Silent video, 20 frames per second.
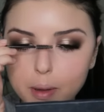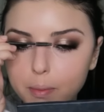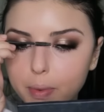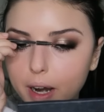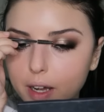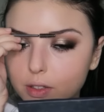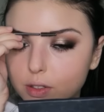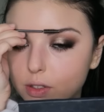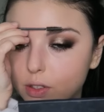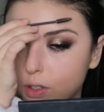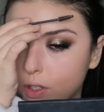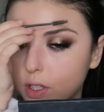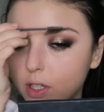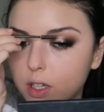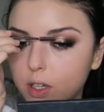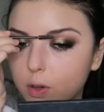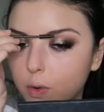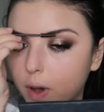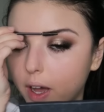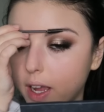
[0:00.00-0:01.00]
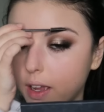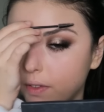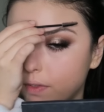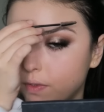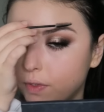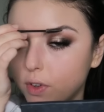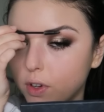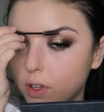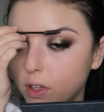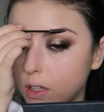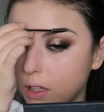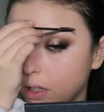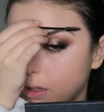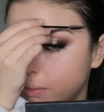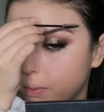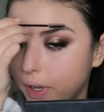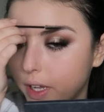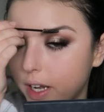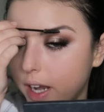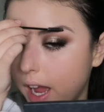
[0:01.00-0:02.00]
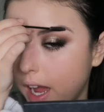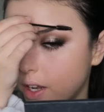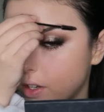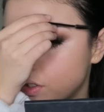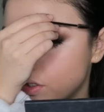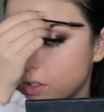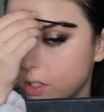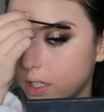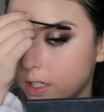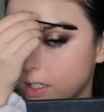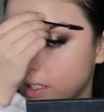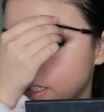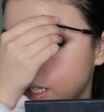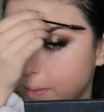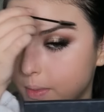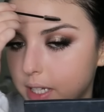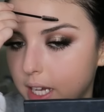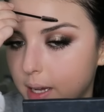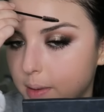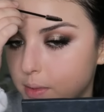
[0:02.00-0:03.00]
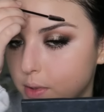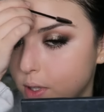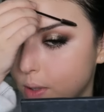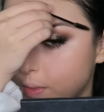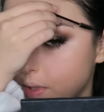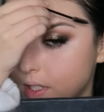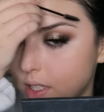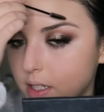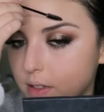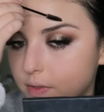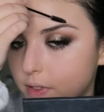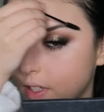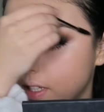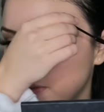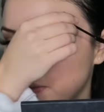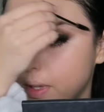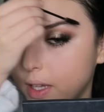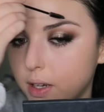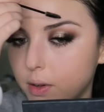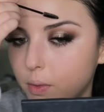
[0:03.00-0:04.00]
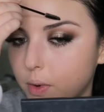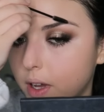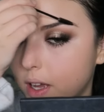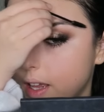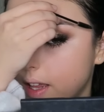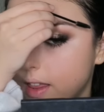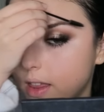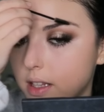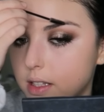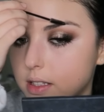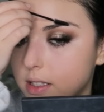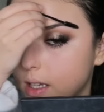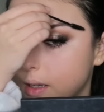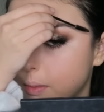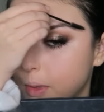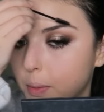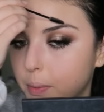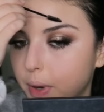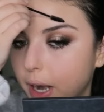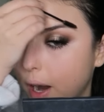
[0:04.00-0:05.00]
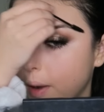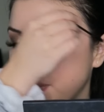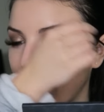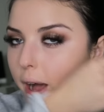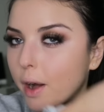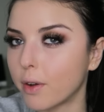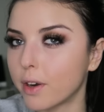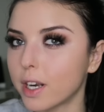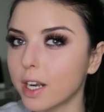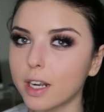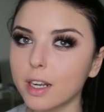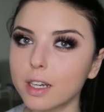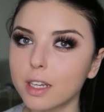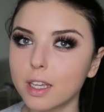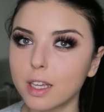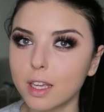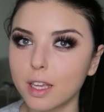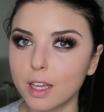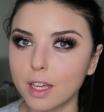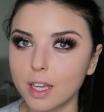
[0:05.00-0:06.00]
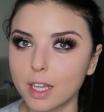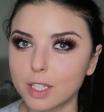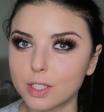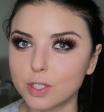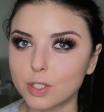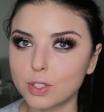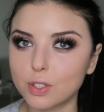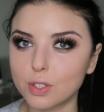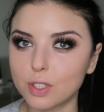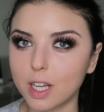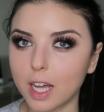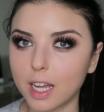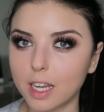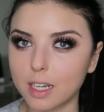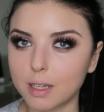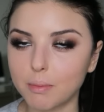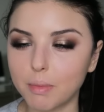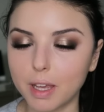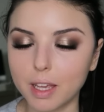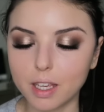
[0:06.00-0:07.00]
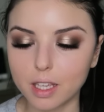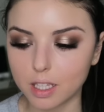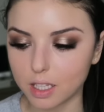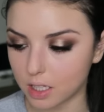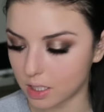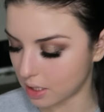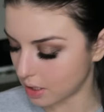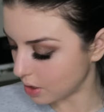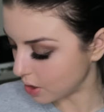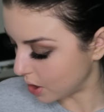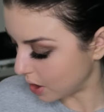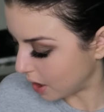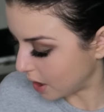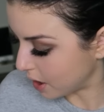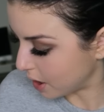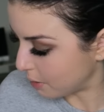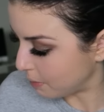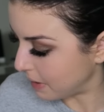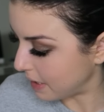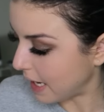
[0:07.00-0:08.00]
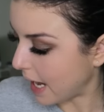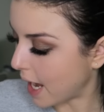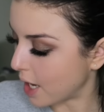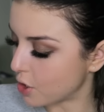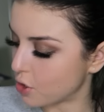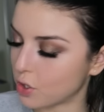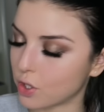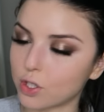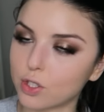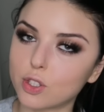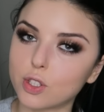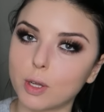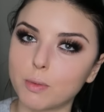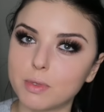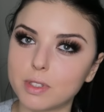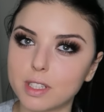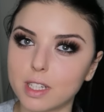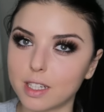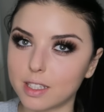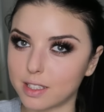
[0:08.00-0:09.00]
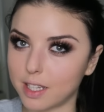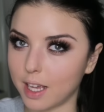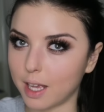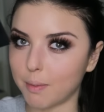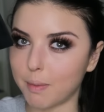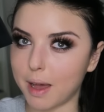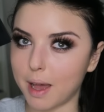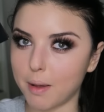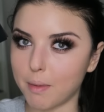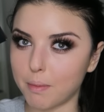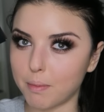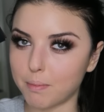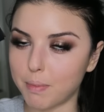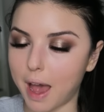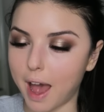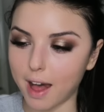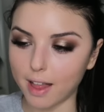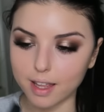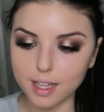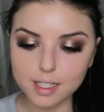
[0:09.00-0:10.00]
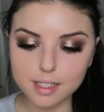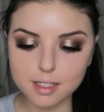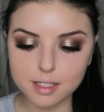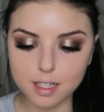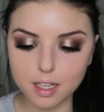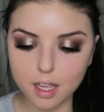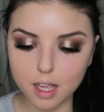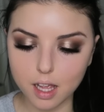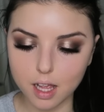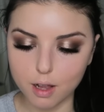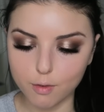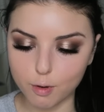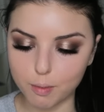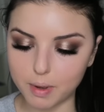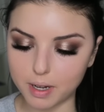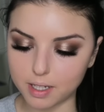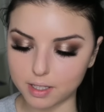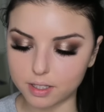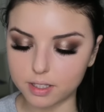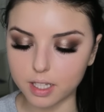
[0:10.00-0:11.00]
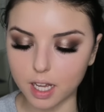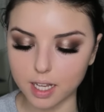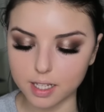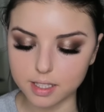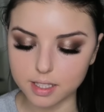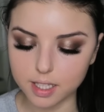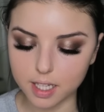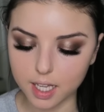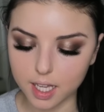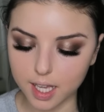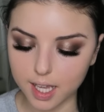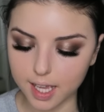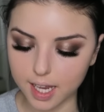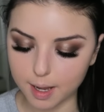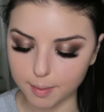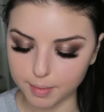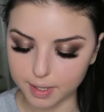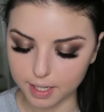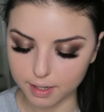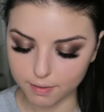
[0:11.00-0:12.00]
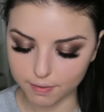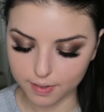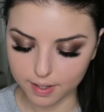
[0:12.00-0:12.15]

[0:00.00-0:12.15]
Brows to look quite full but natural at the same time, so I'm just going to fill them in with some brow powder just to kind of make it look a little bit natural. So I'm just going to take my palette from Anastasia and I'm going to